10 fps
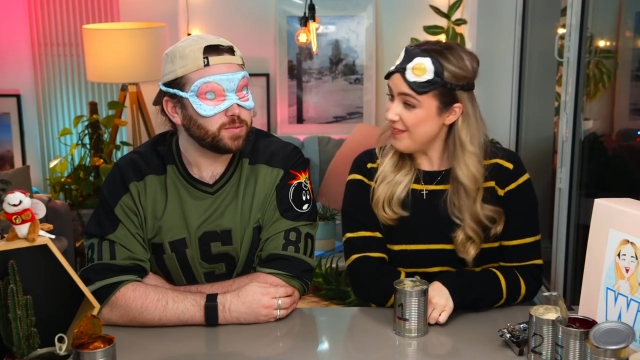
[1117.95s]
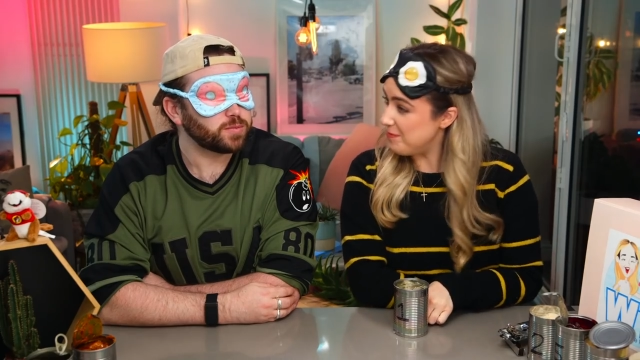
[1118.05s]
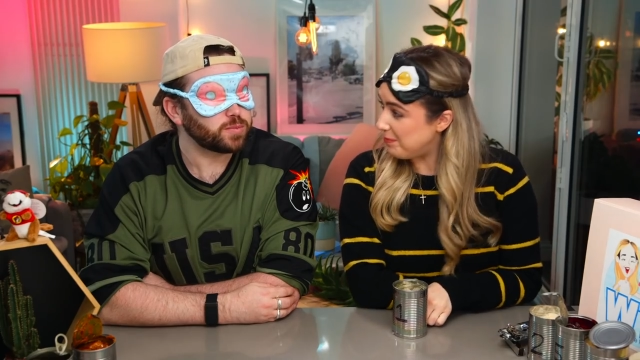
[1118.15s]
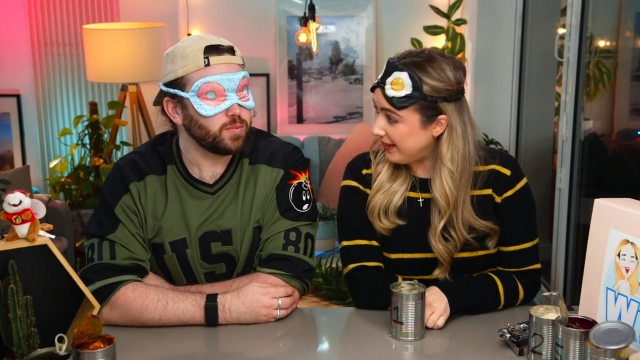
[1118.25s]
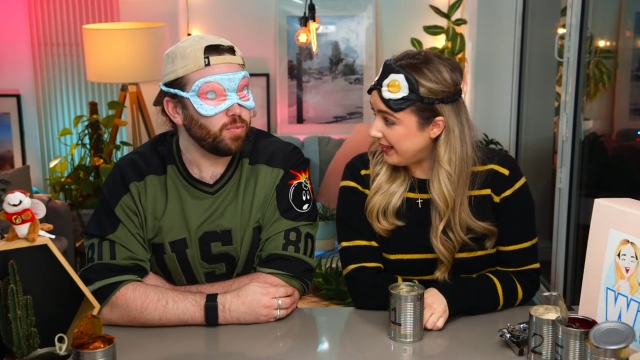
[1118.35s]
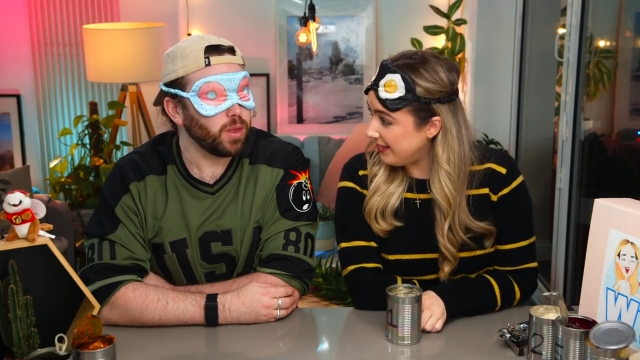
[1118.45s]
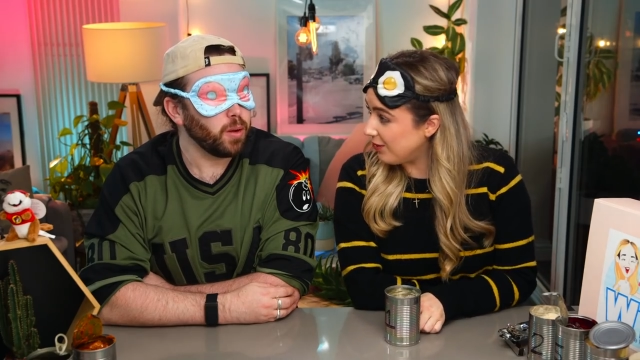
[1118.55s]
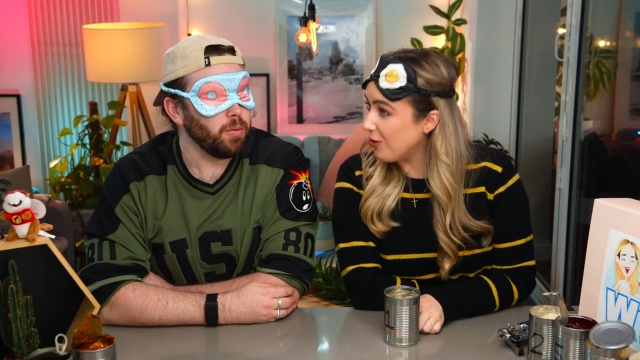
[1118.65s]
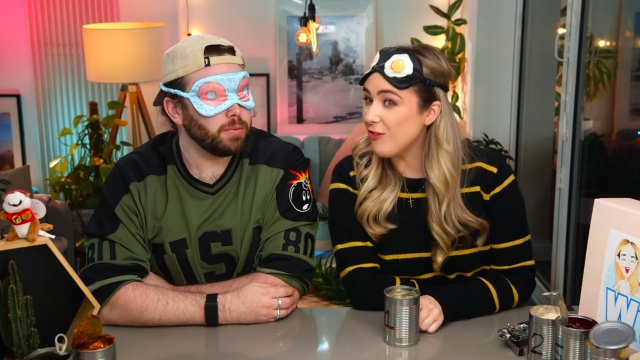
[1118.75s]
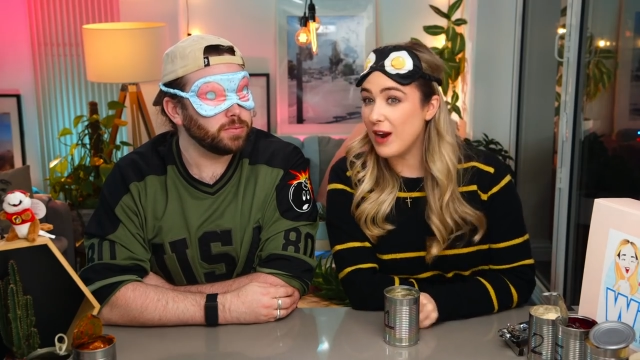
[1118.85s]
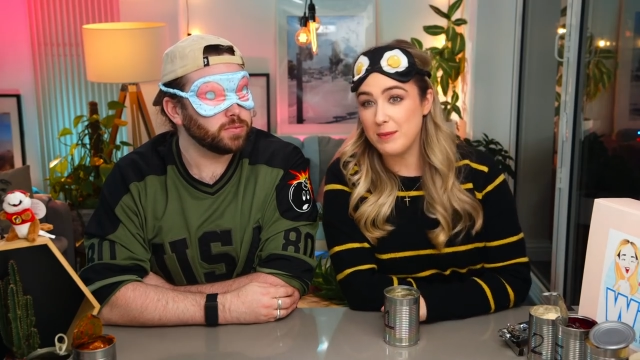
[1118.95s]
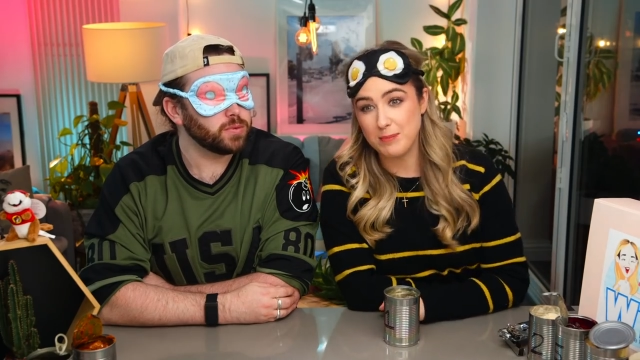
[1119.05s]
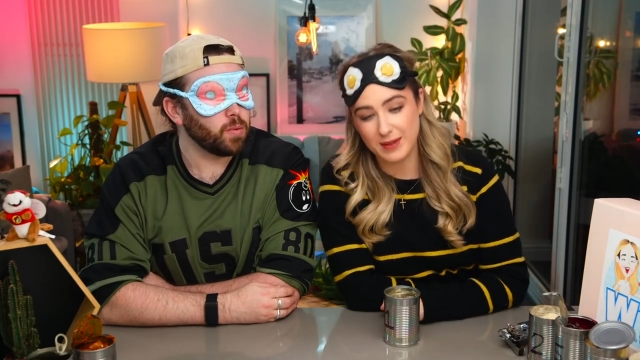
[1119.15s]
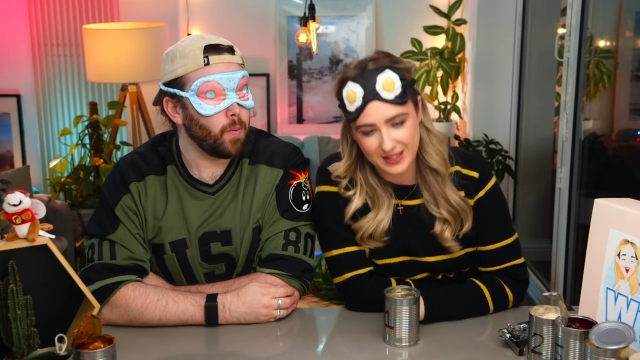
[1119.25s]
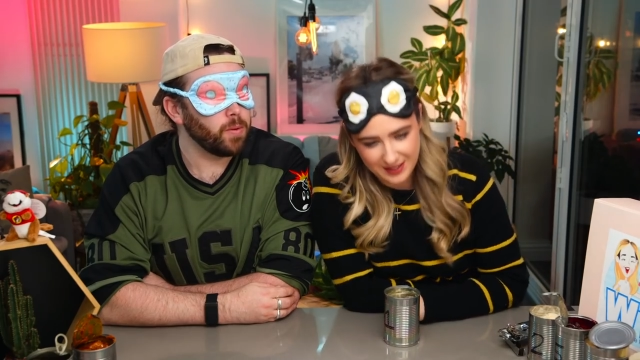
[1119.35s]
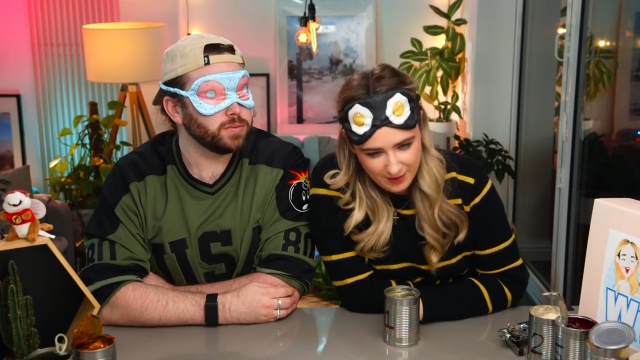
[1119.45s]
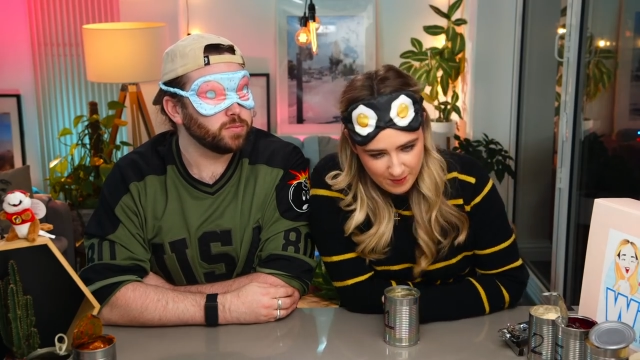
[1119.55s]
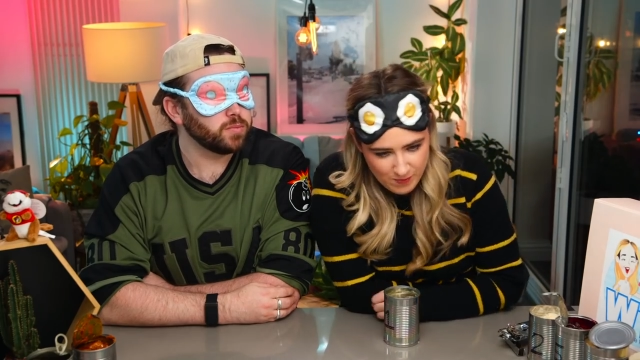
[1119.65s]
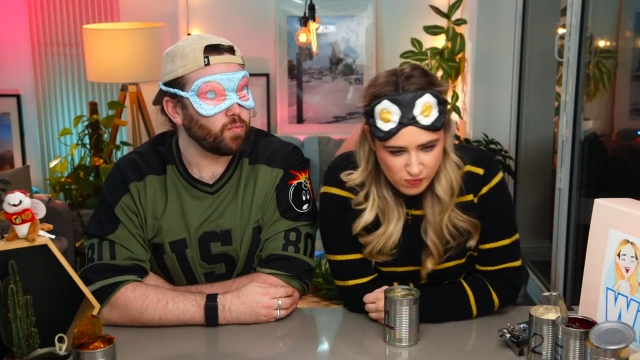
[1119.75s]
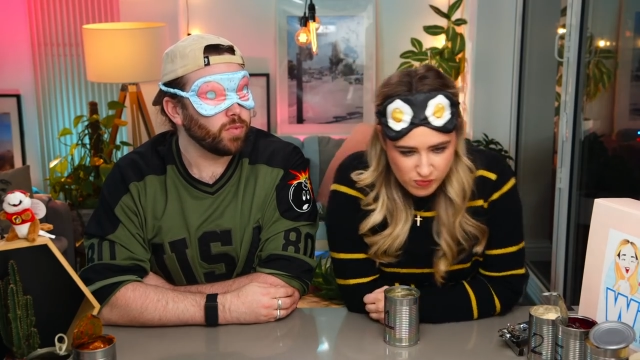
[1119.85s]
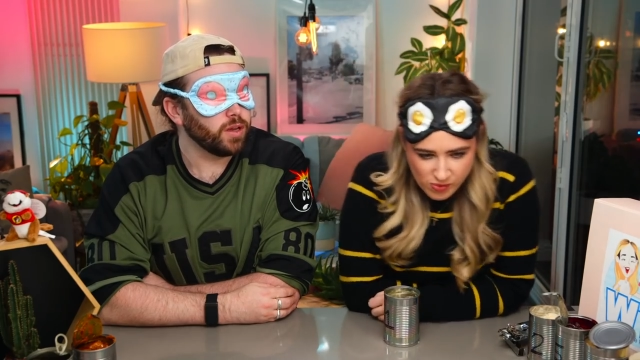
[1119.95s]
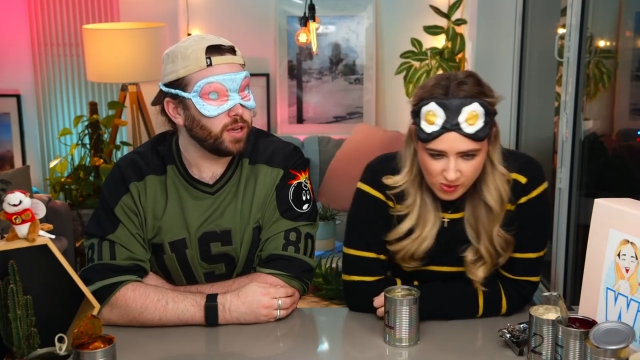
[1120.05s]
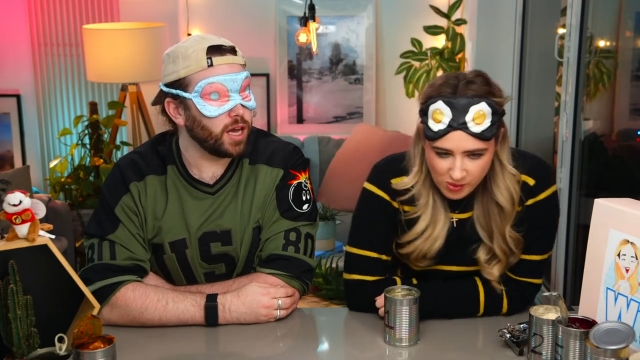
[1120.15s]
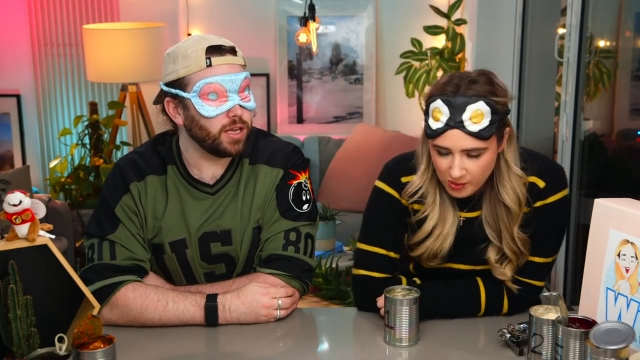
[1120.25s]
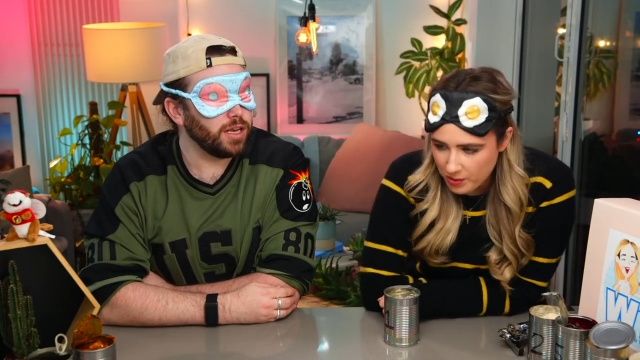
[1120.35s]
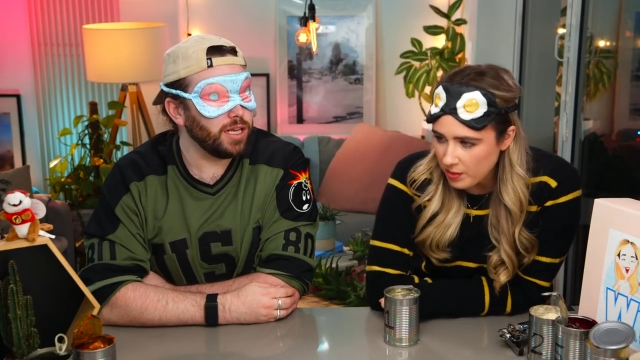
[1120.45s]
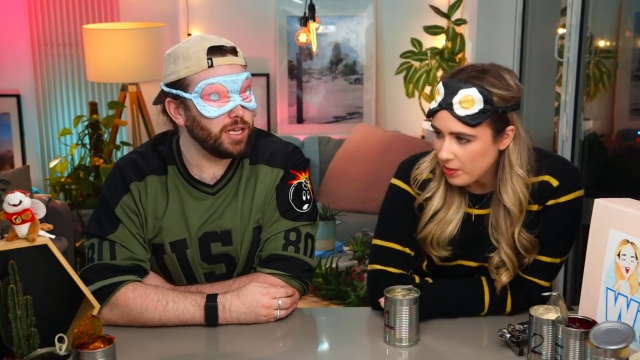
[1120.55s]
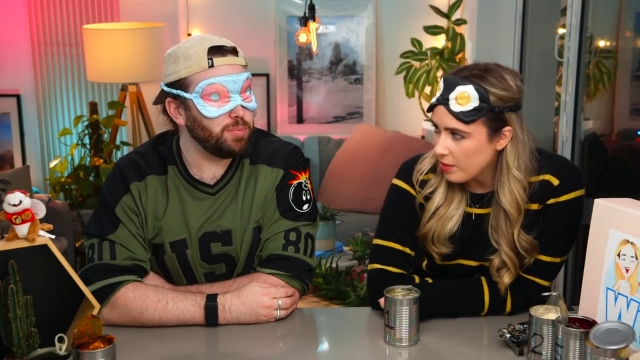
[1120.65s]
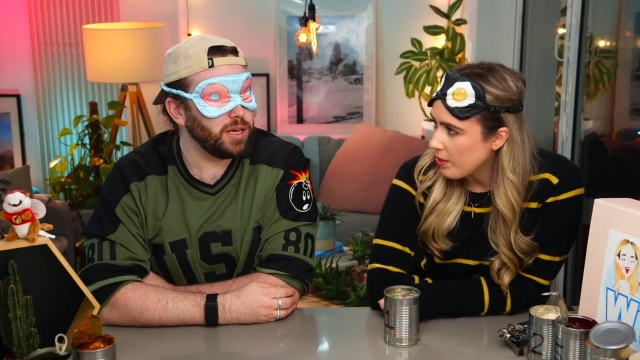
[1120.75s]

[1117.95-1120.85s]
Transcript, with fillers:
Speaker 1: left bean or the right bean?
Speaker 2: Cannellini